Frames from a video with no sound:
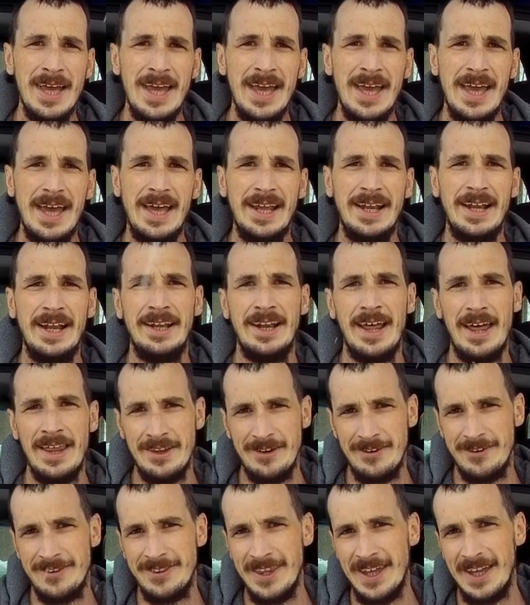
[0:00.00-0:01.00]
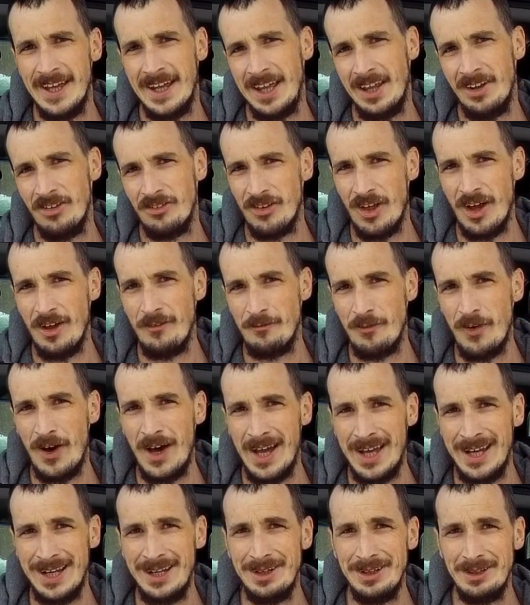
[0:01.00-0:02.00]
And another thing is, I
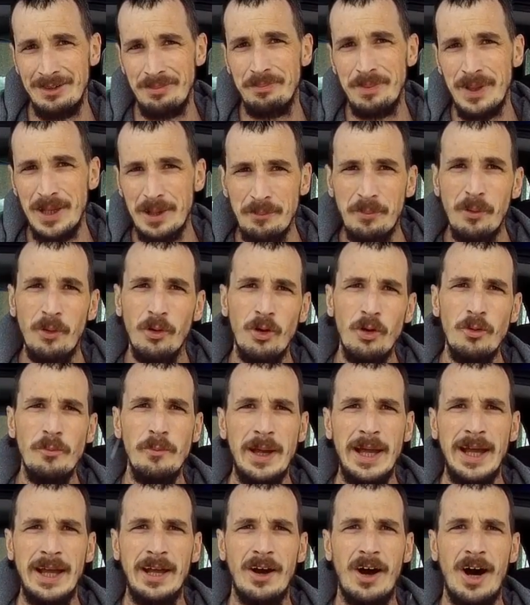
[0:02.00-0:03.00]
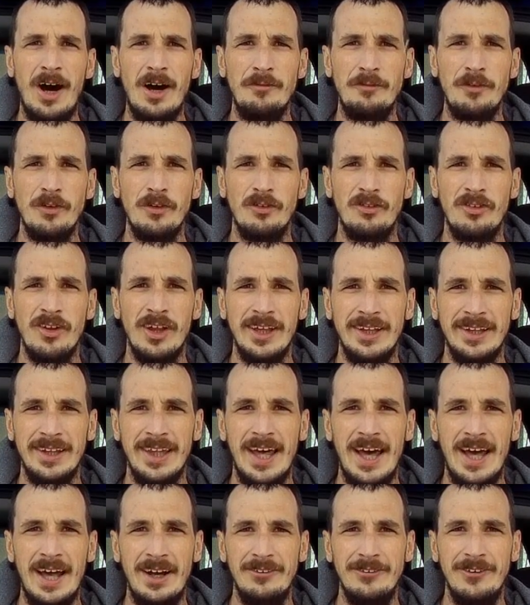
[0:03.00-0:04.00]
find people who make offers like
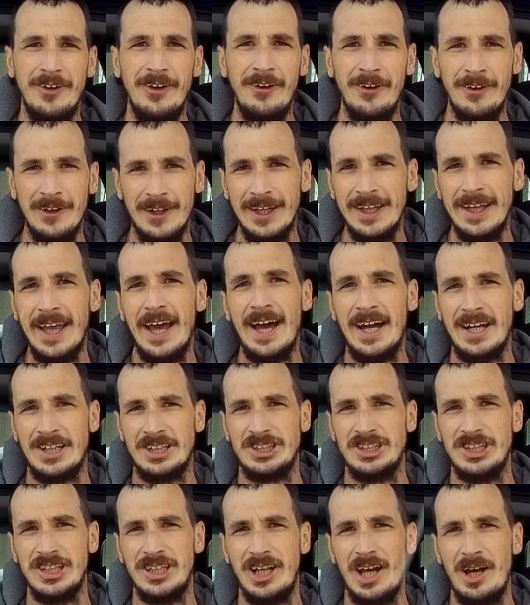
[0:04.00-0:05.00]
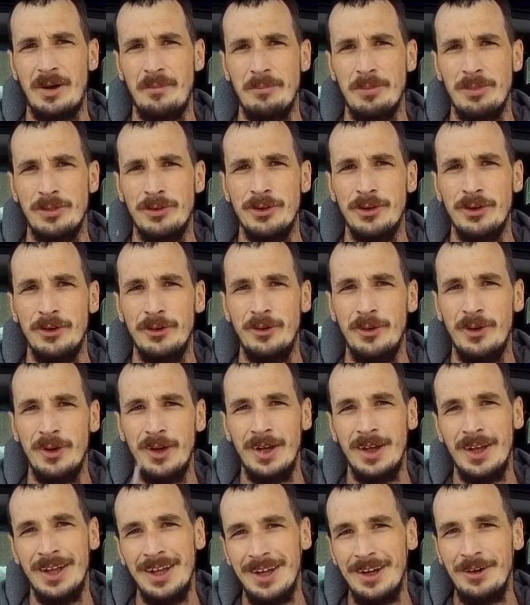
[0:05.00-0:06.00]
that rarely actually come through
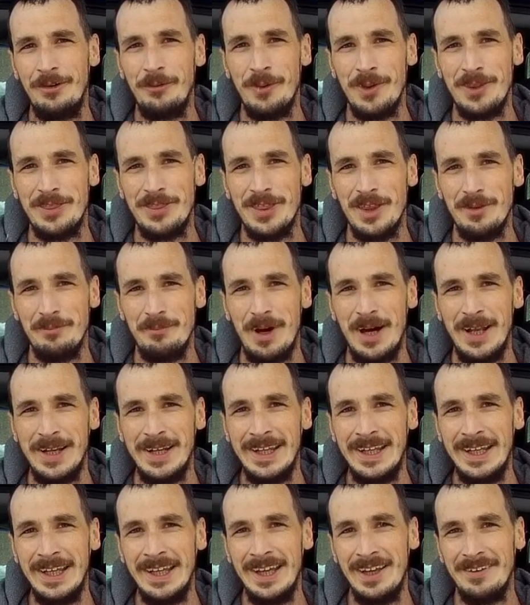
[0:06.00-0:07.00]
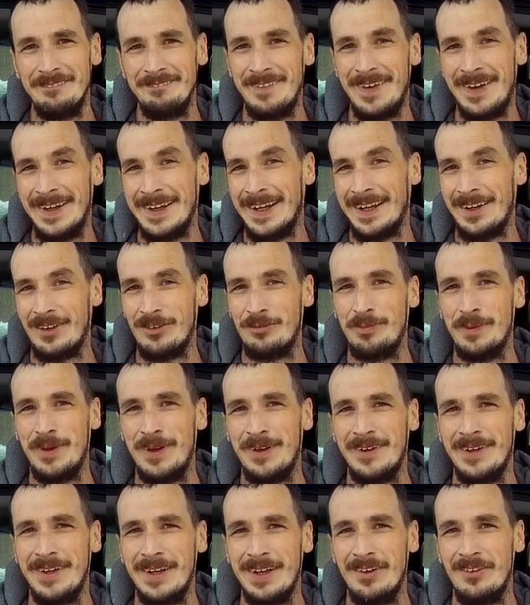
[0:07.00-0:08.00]
with the money, in my
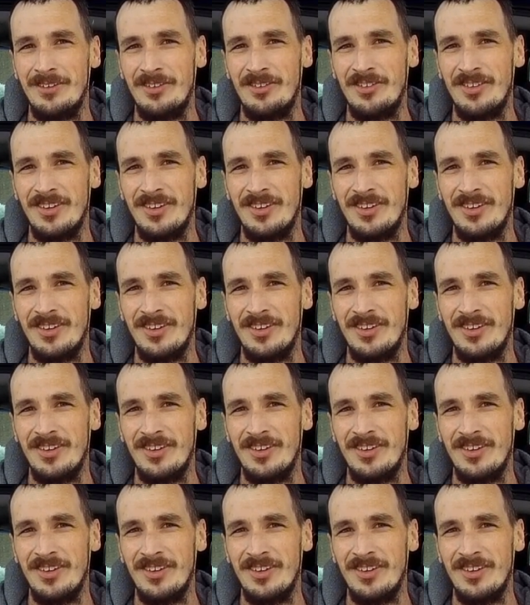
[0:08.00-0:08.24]
experience.